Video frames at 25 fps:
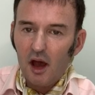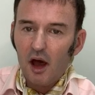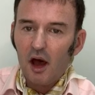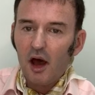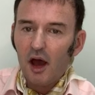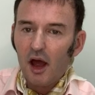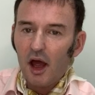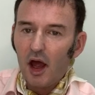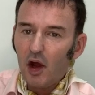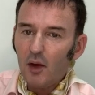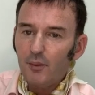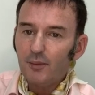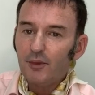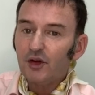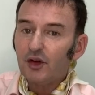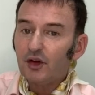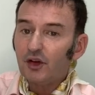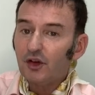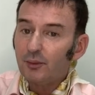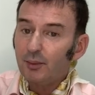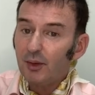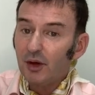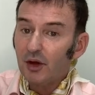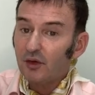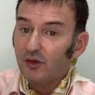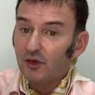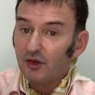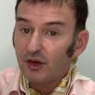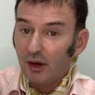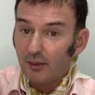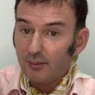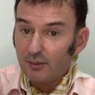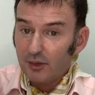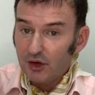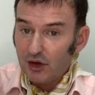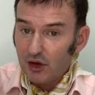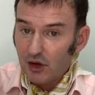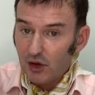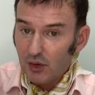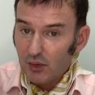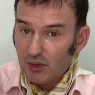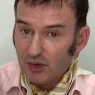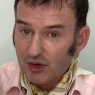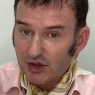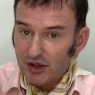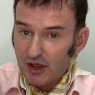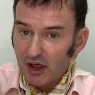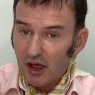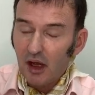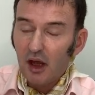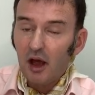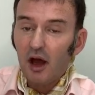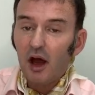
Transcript: I hope this has been of some use.